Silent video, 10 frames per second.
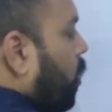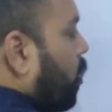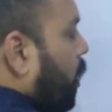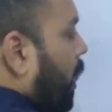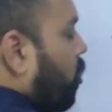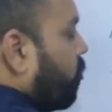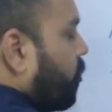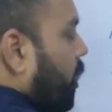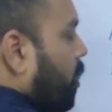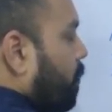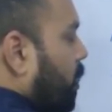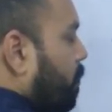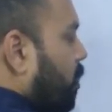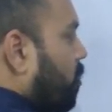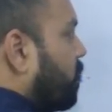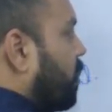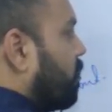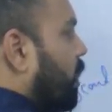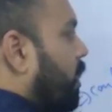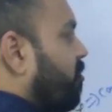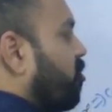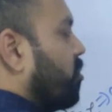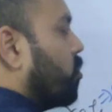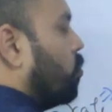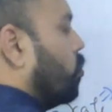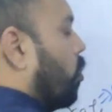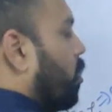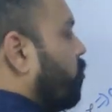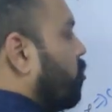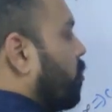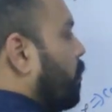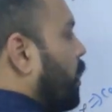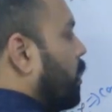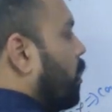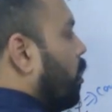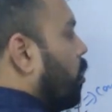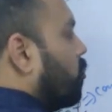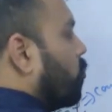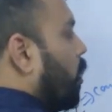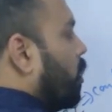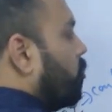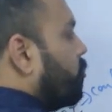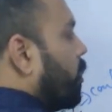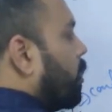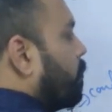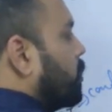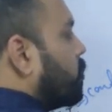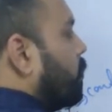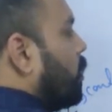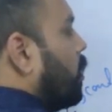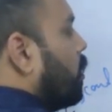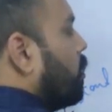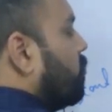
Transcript: uh, N of air but because it is A diffusing through non-diffusing B so N of air must be